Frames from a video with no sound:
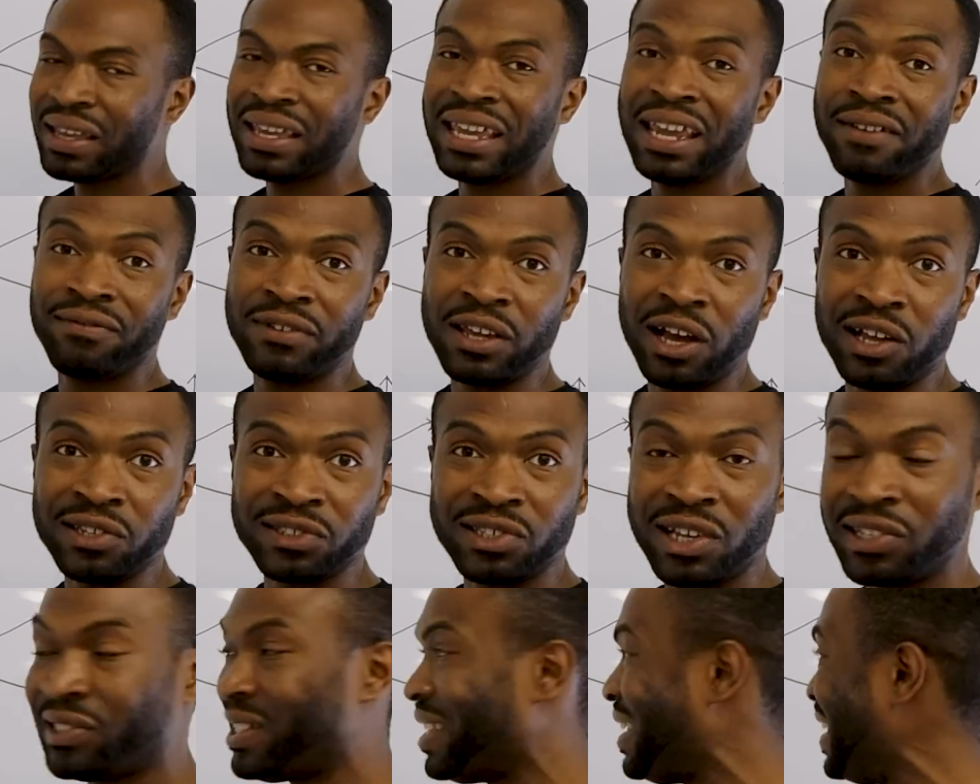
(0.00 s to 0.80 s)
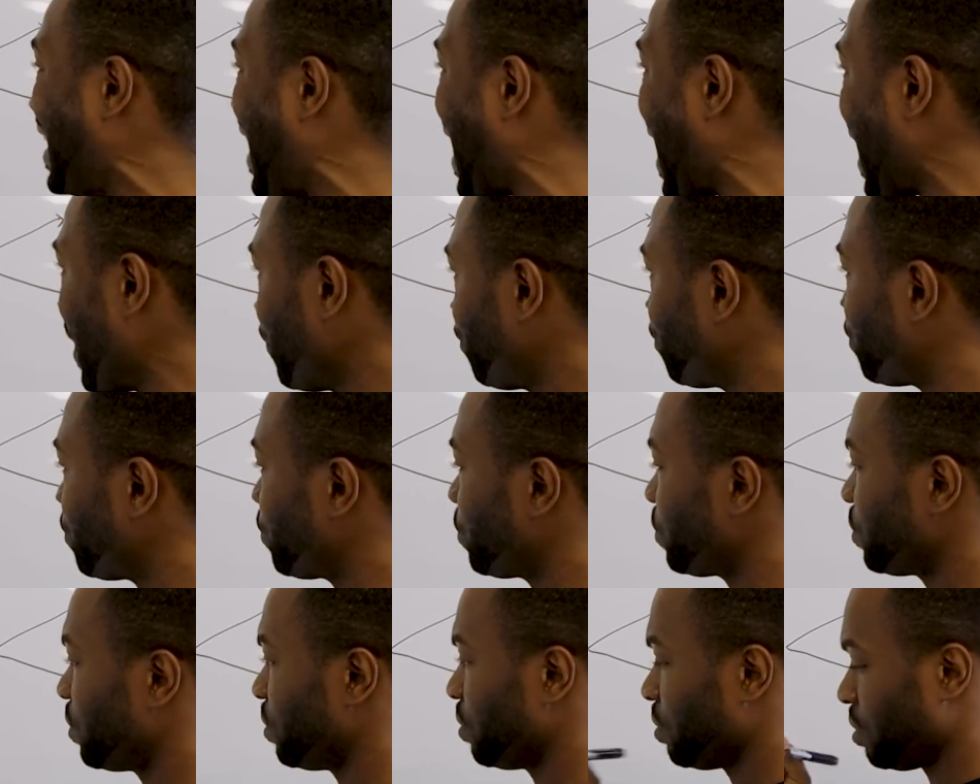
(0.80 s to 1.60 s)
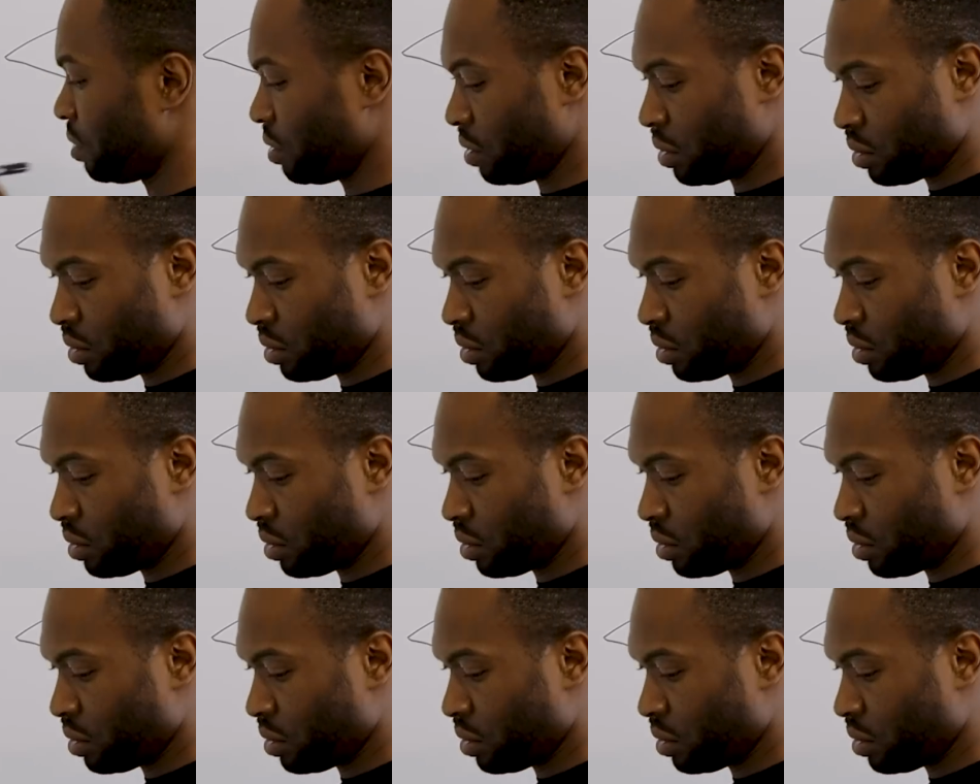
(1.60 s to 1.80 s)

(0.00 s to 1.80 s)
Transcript: If the answer is a yes,